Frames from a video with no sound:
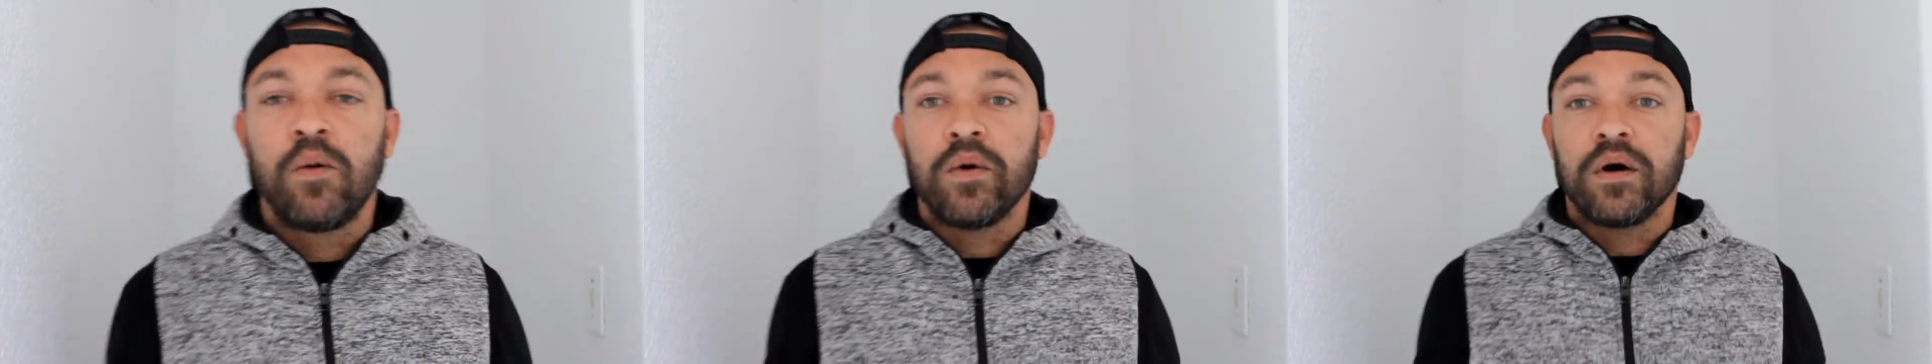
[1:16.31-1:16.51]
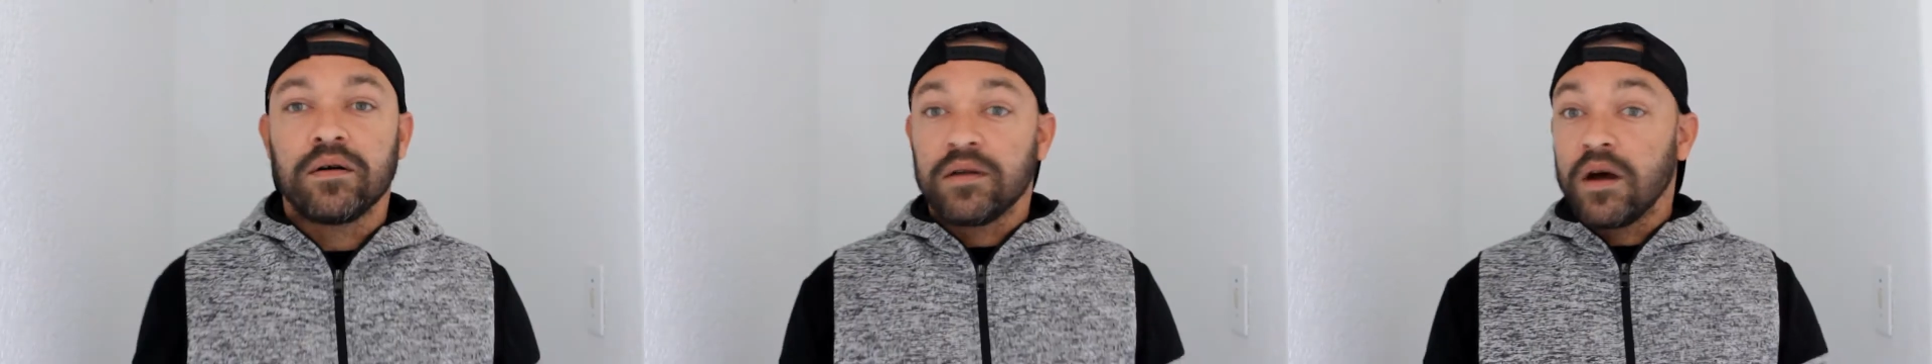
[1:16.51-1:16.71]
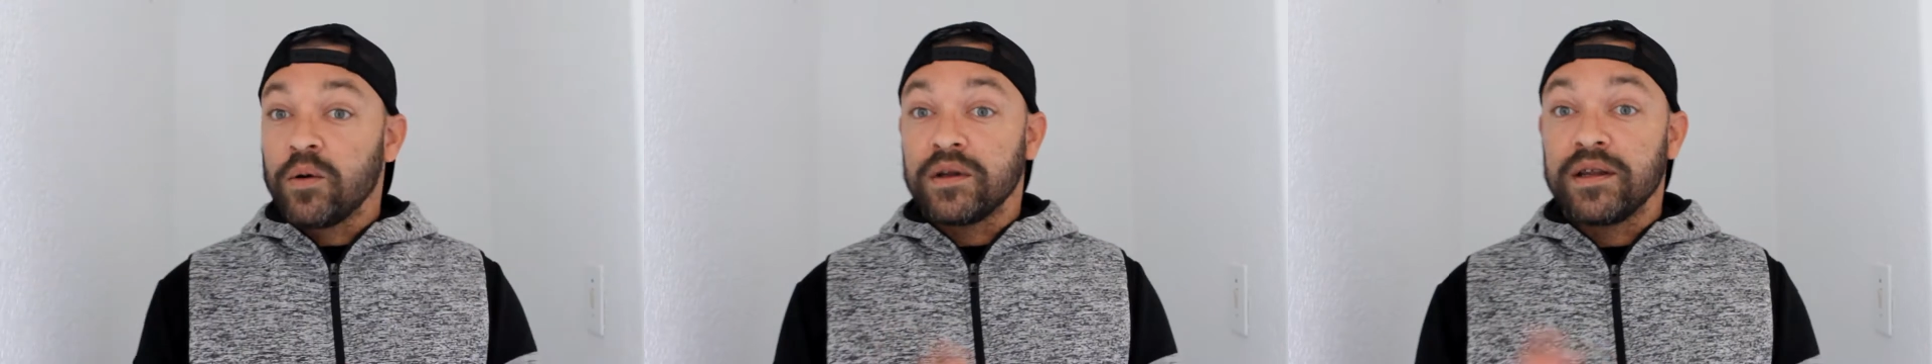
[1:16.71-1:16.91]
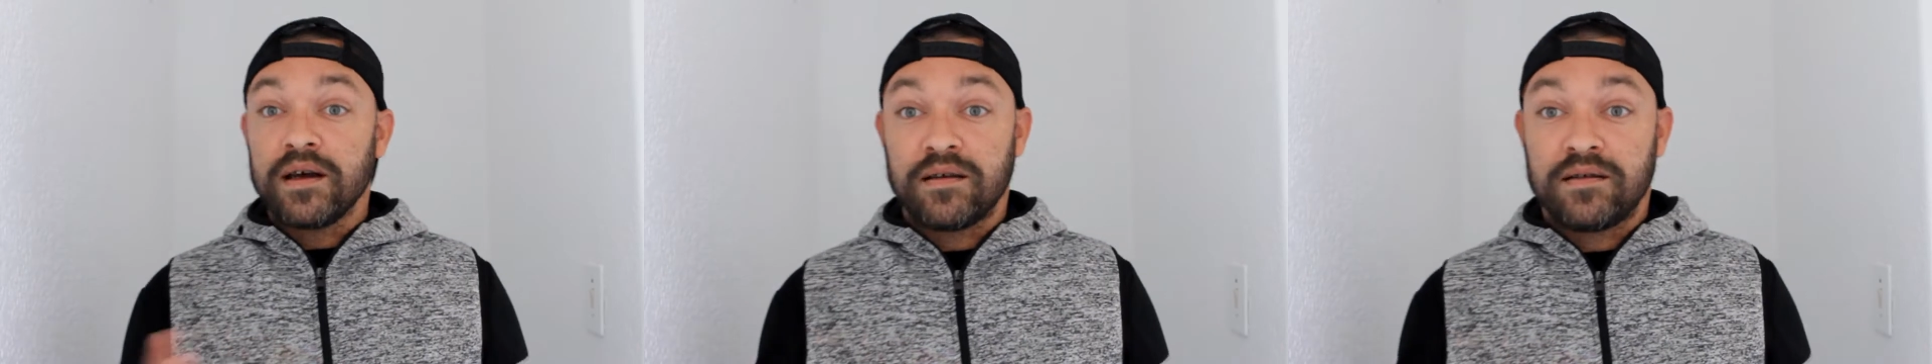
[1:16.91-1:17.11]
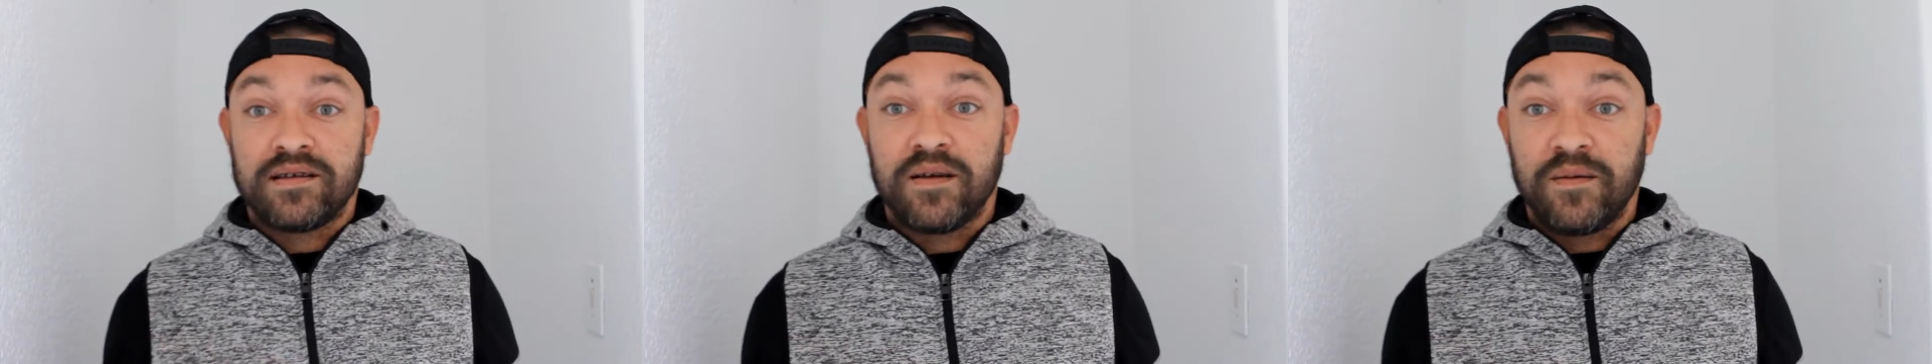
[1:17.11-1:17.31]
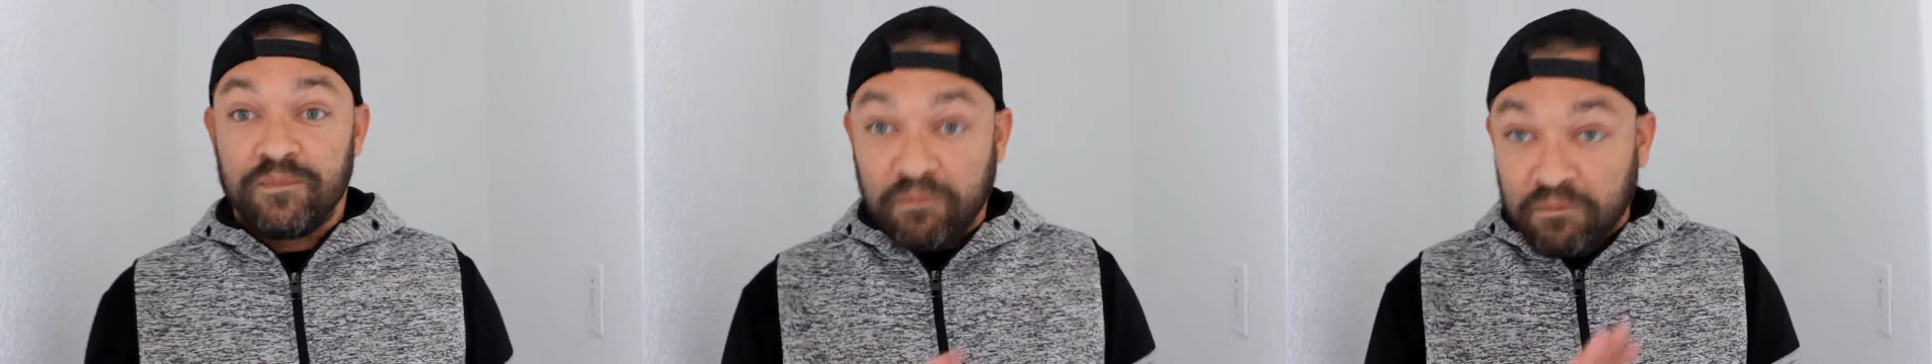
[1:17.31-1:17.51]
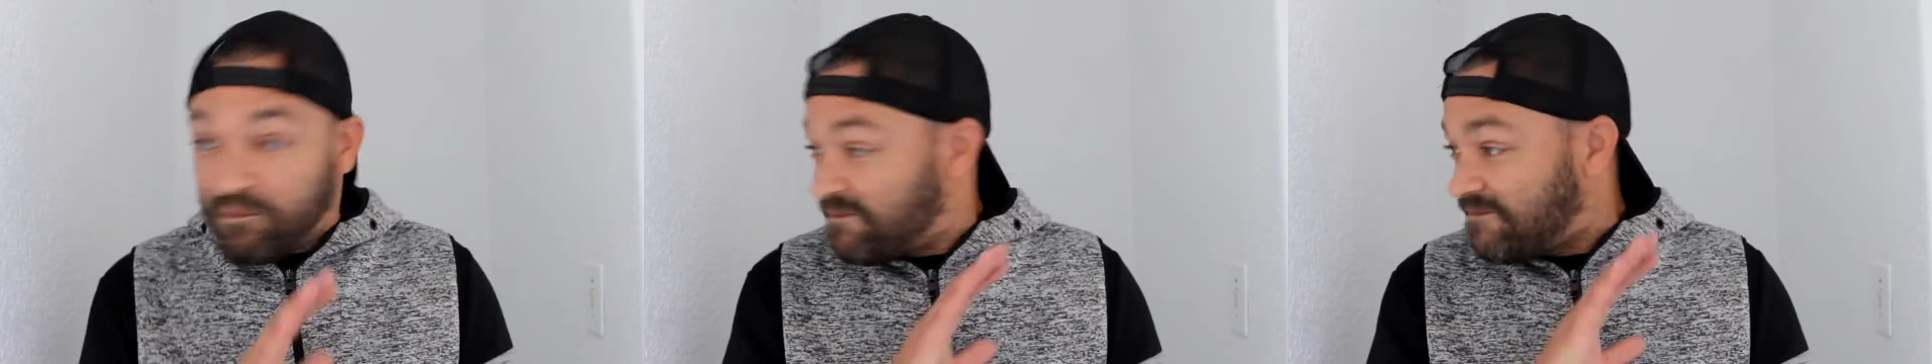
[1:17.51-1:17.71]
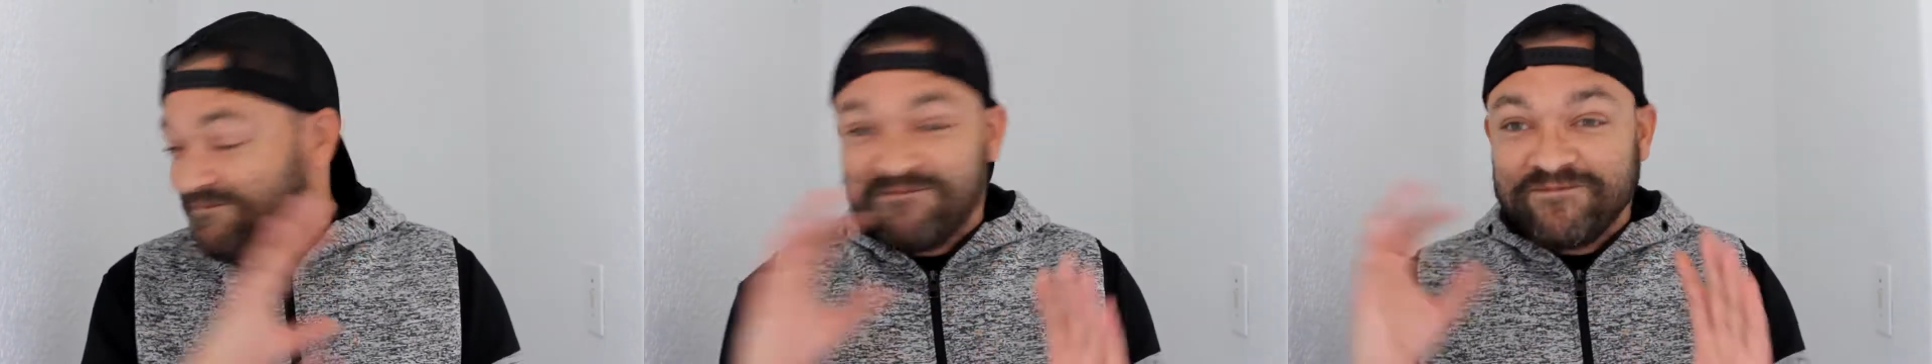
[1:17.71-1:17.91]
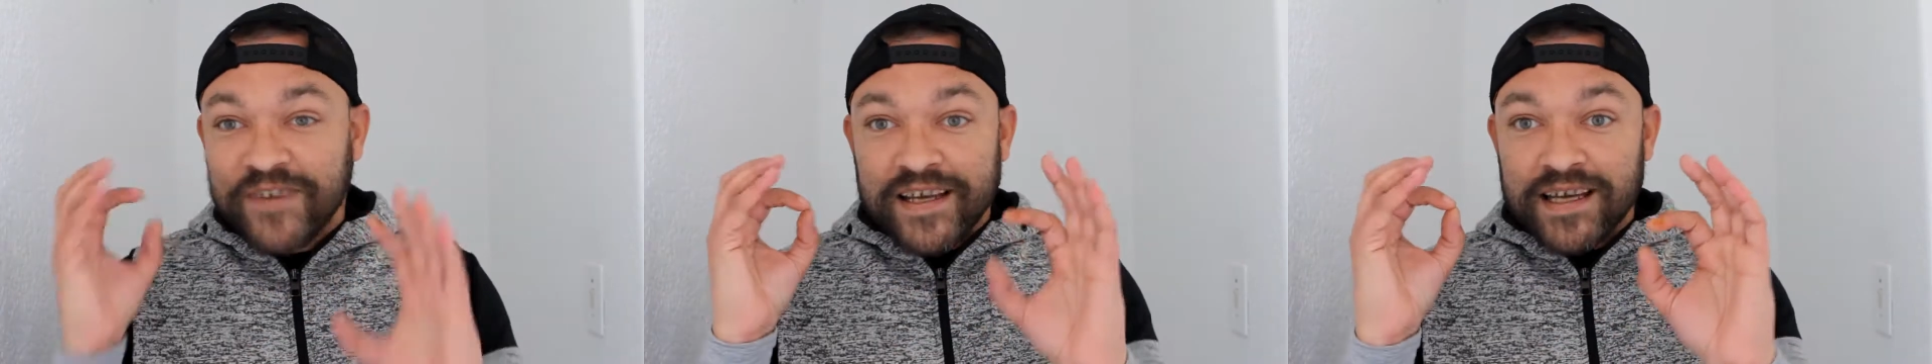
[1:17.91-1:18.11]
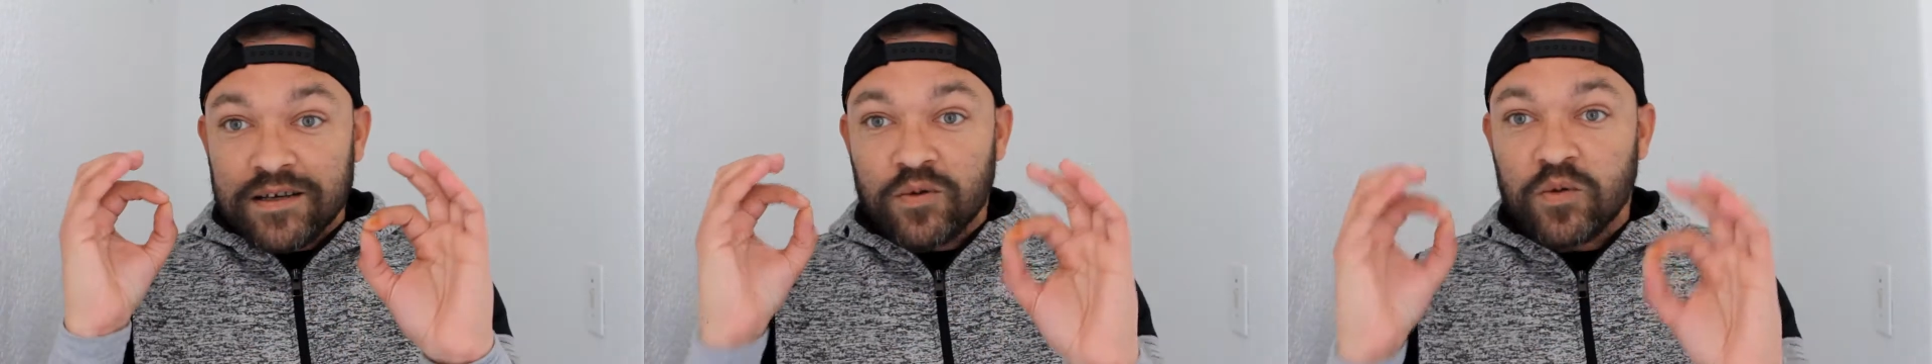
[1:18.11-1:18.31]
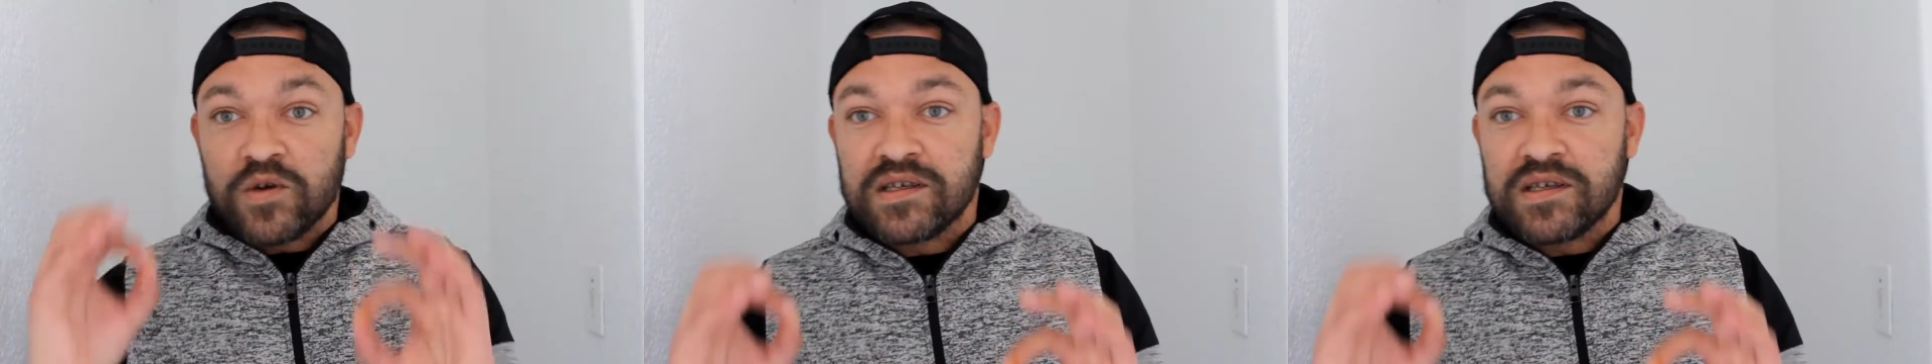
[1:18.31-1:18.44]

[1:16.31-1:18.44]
Well, no, it's a freaking